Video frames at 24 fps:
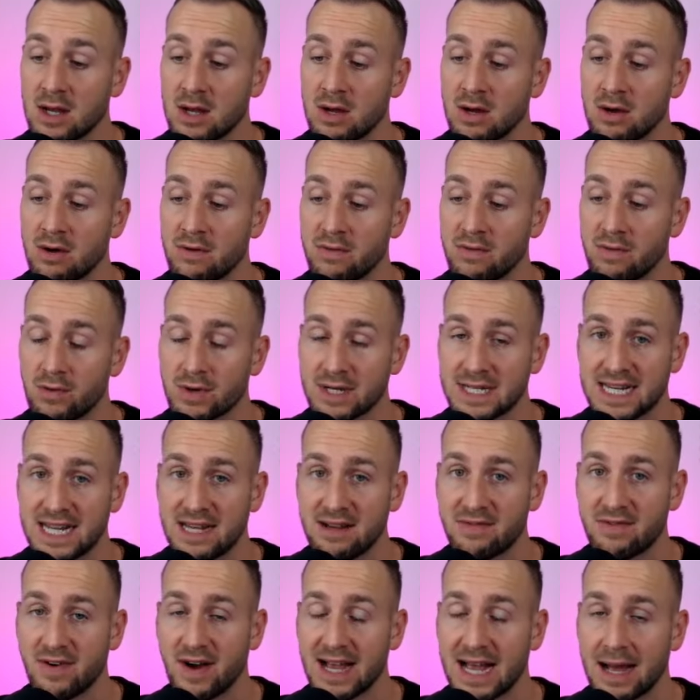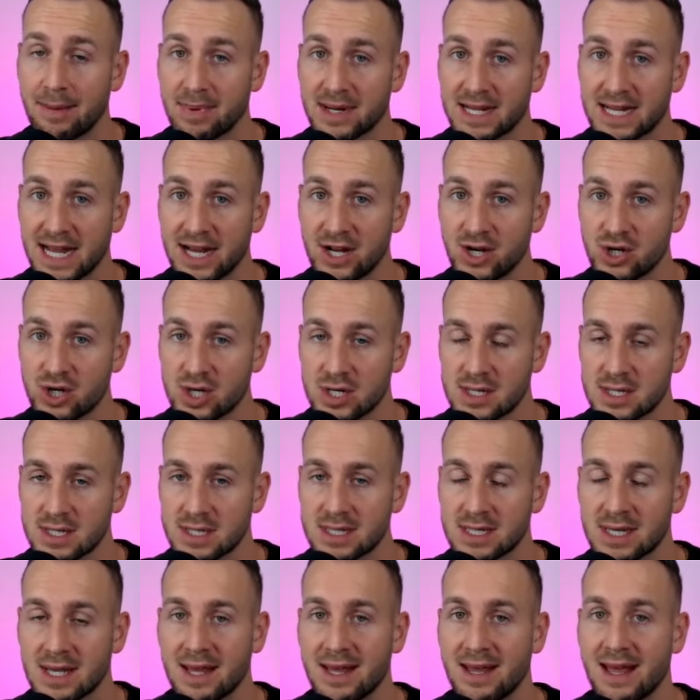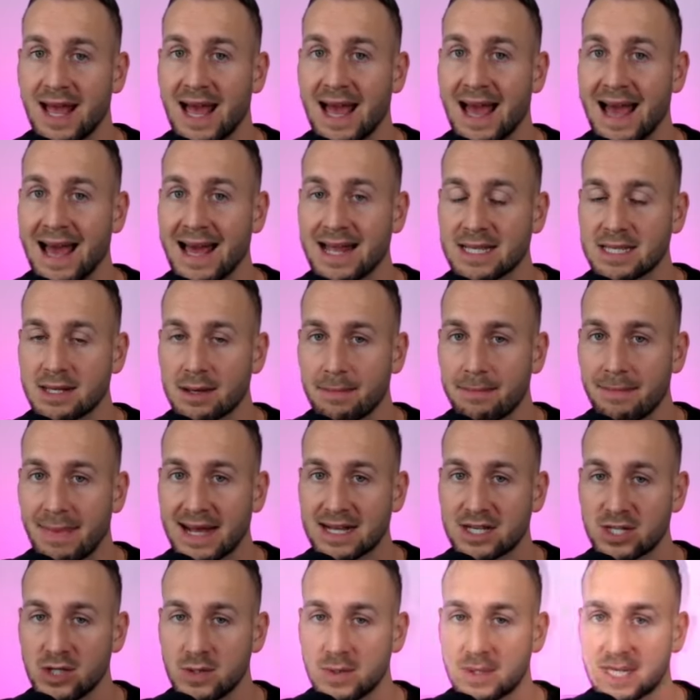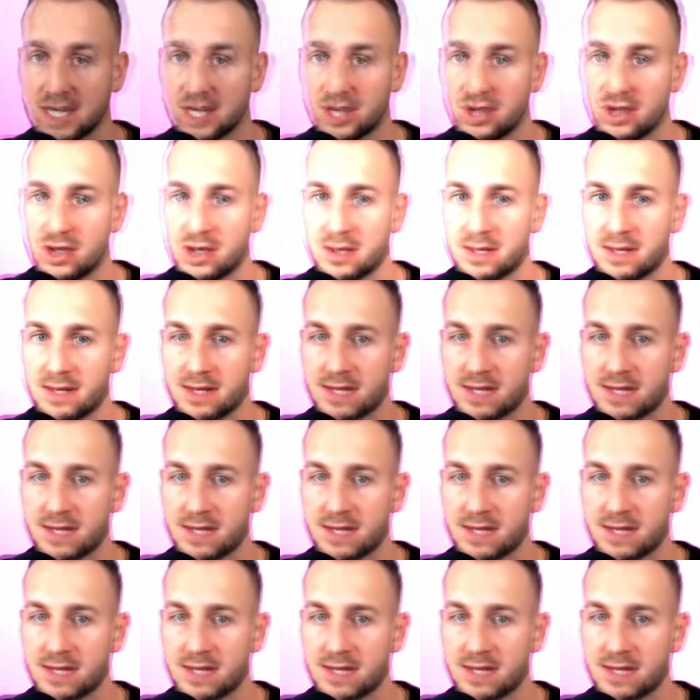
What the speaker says: for DeFi applications and mass usage.